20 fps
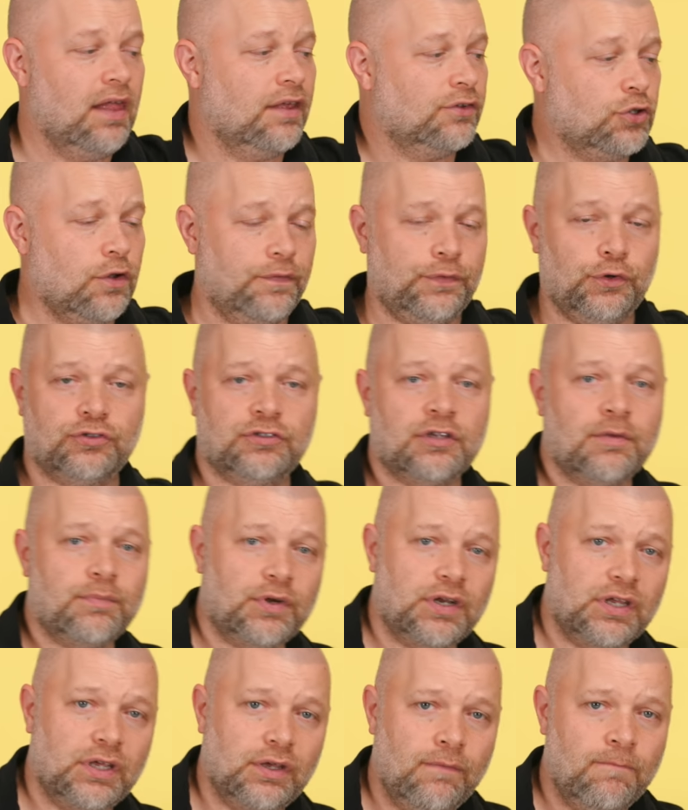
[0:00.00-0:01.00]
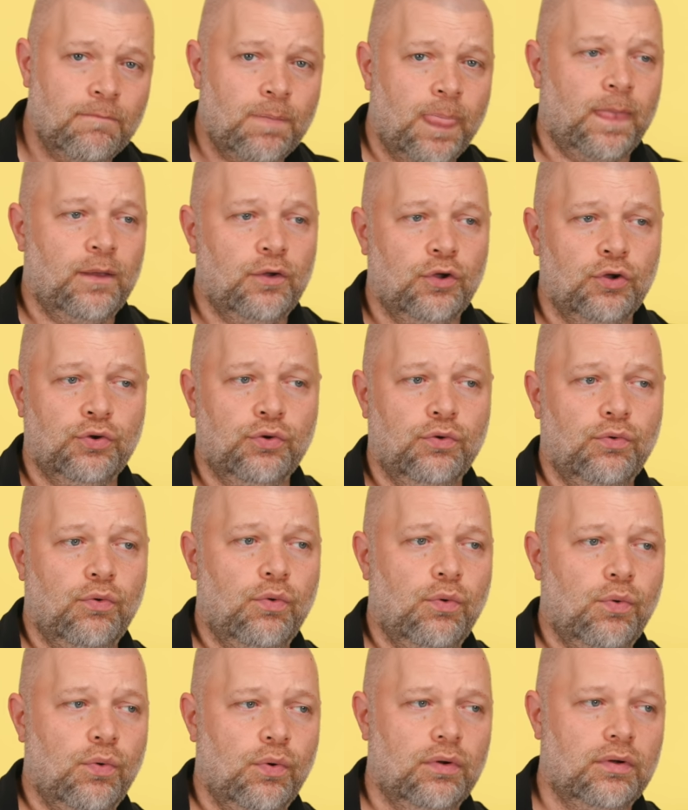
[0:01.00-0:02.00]
So if you're somebody
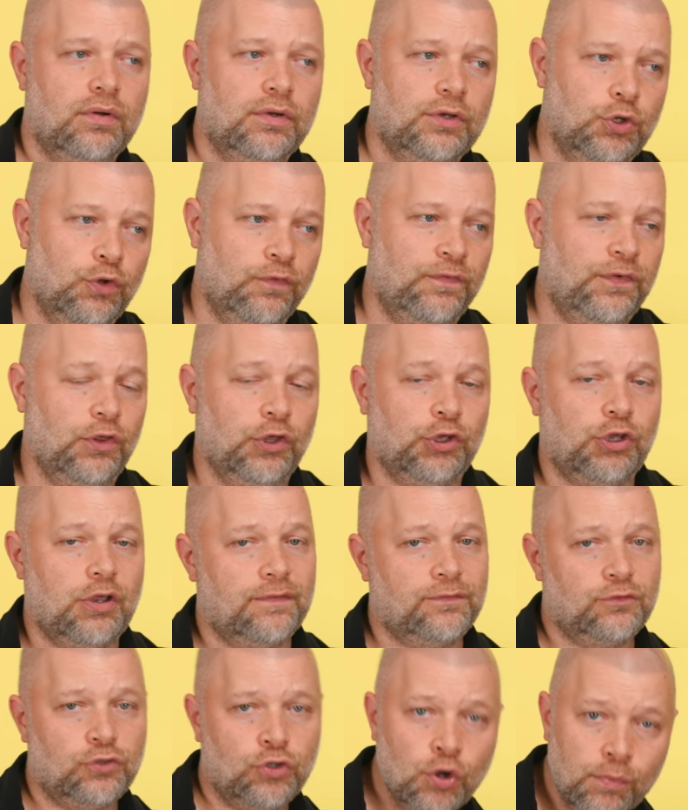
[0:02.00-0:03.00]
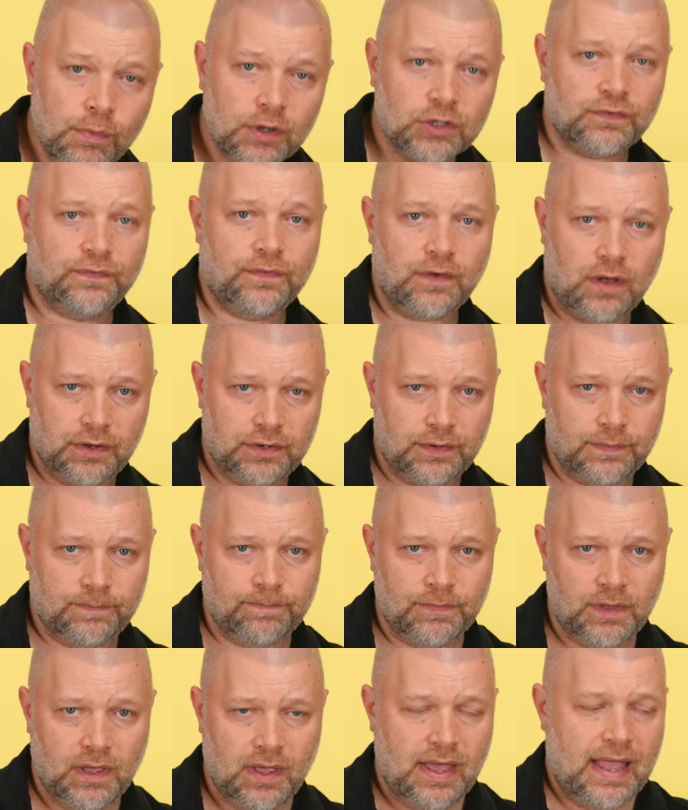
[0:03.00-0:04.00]
who you feel like you have too much
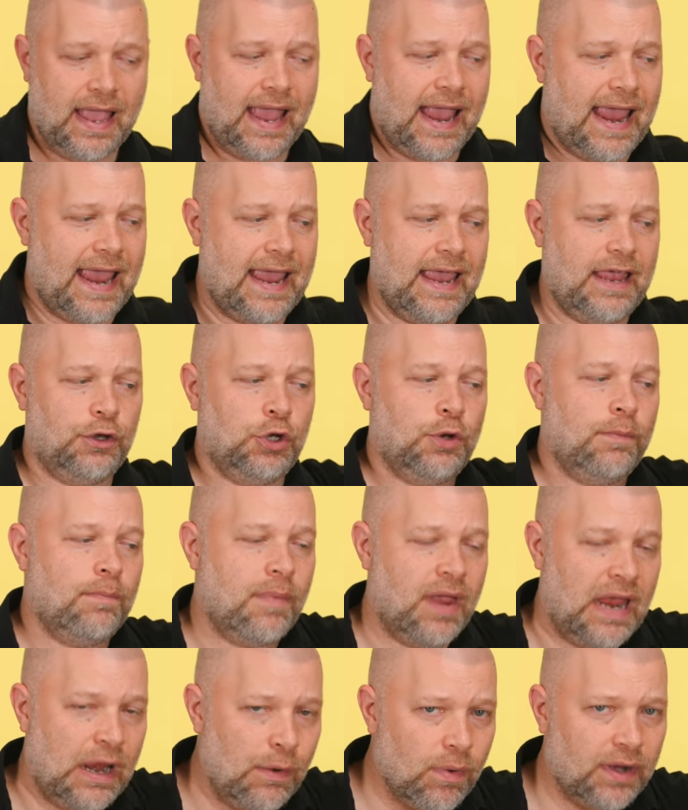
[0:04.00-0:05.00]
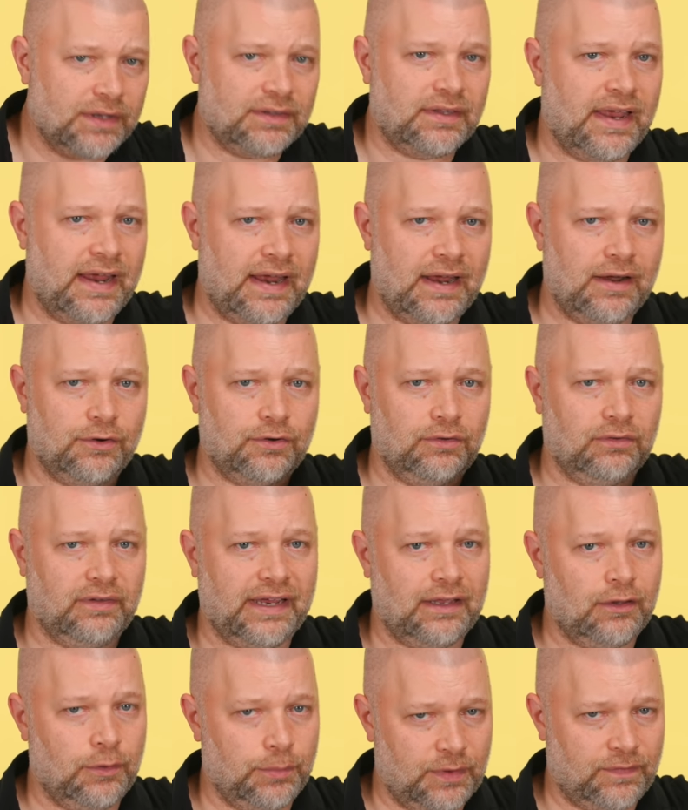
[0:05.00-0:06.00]
volume and you may want the hair to
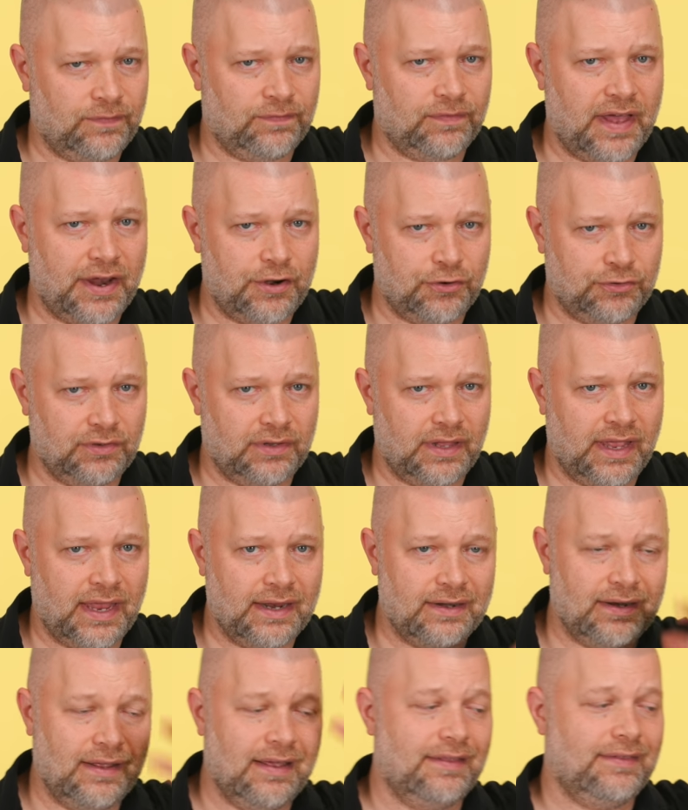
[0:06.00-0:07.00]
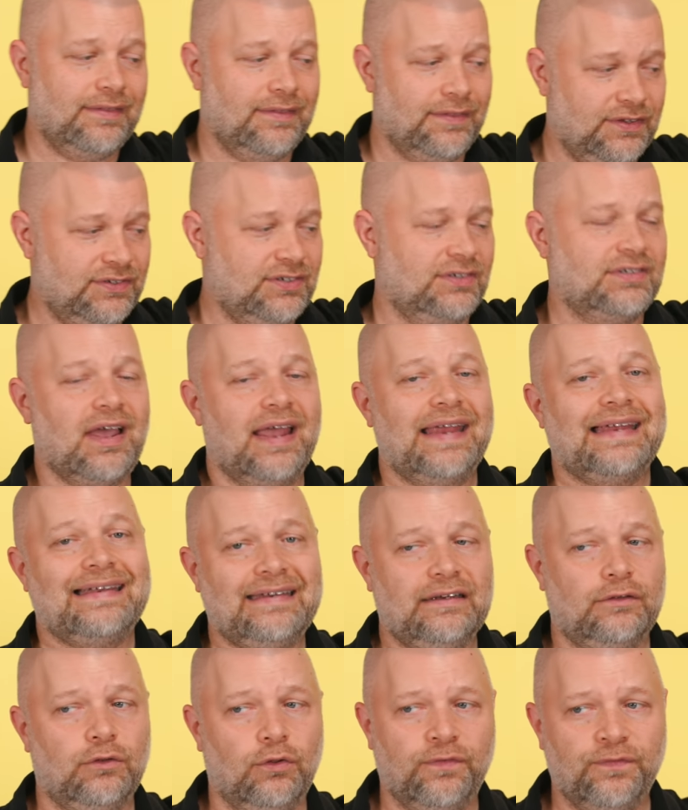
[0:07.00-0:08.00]
lay a little bit flatter to the head, this is
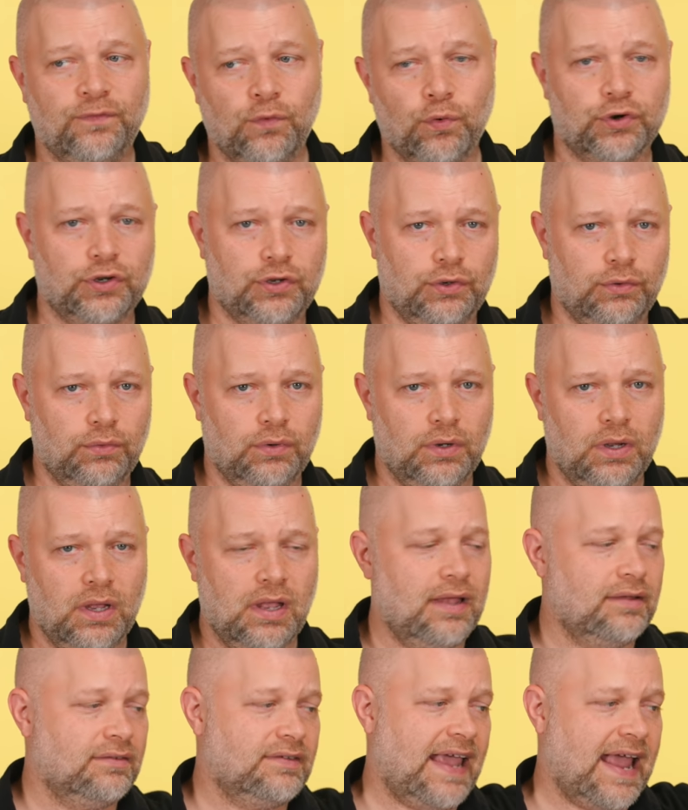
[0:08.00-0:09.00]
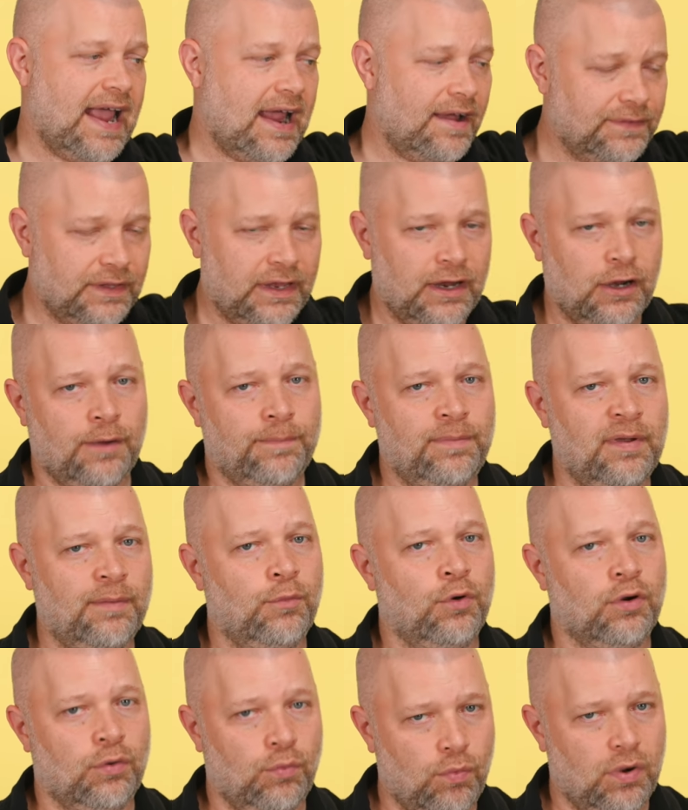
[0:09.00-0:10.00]
ideal for you, to have the hair a bit
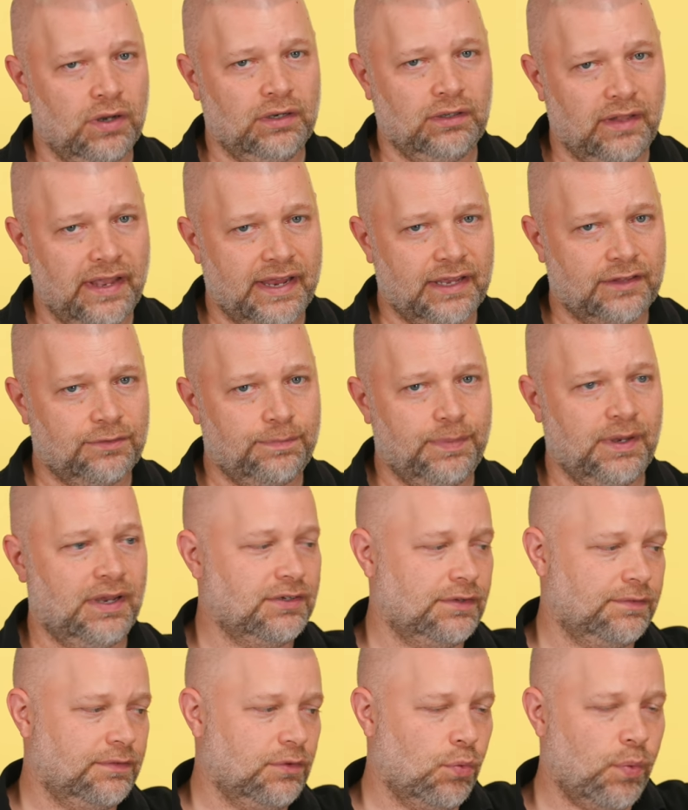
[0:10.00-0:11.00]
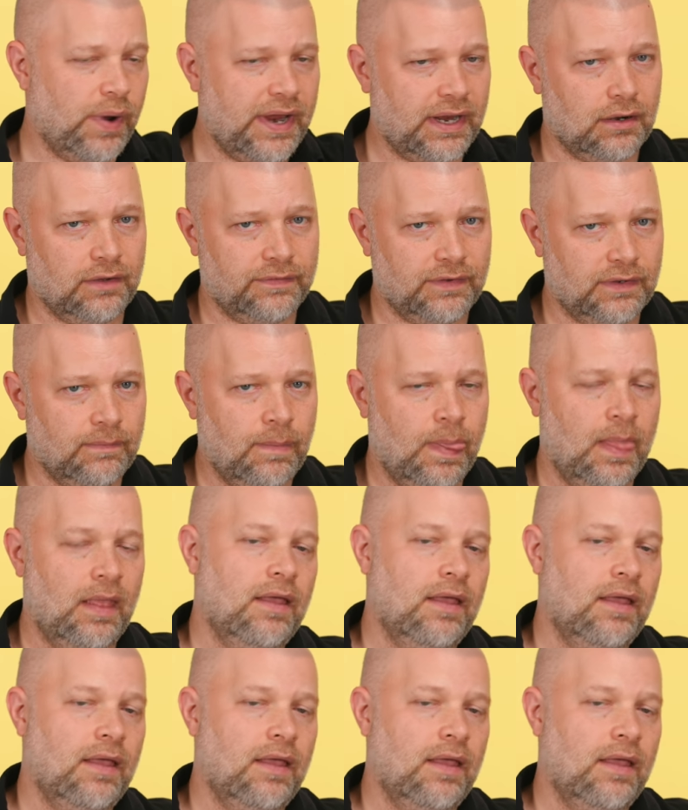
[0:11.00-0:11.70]
more one length because of the weight of it.